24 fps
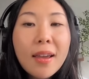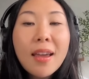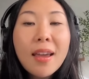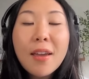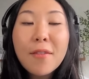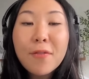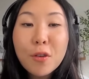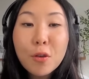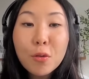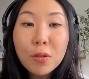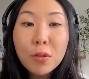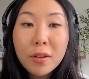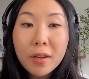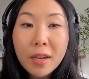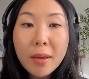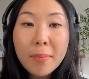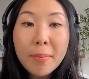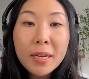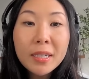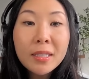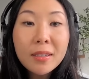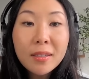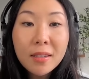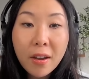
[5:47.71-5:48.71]
if you look at
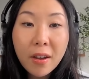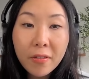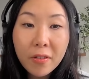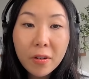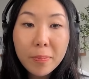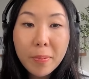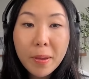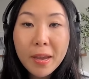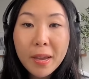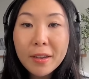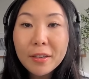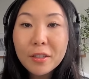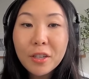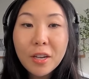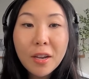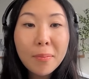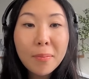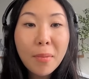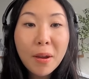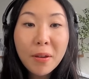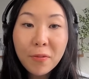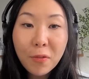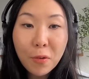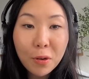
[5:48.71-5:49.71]
my discover page
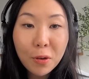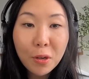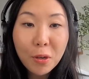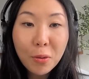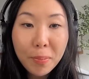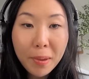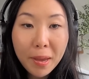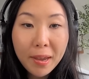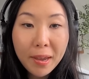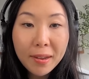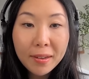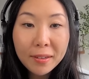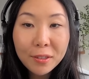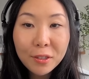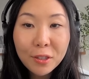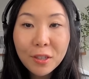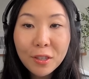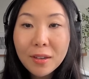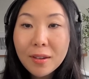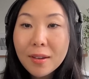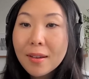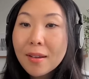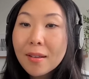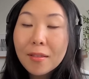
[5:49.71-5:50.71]
and my for you
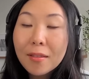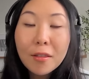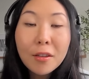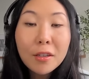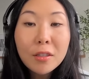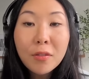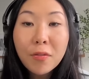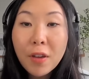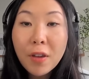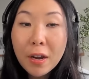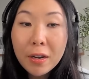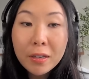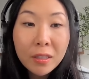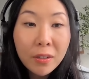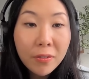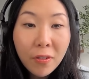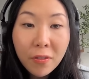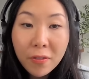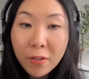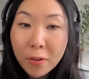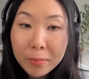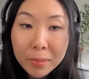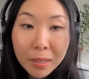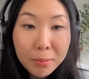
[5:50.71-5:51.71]
page, looks very
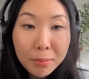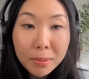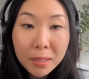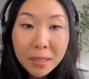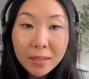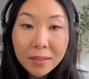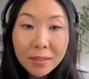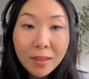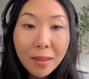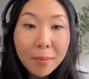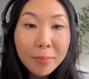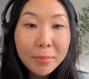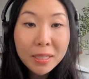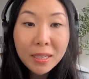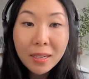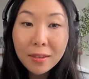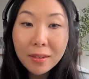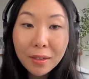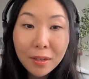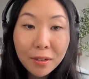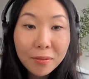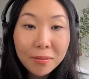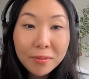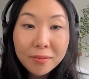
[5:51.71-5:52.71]
different from Deepti's, let me
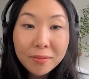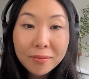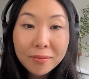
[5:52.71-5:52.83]
tell you.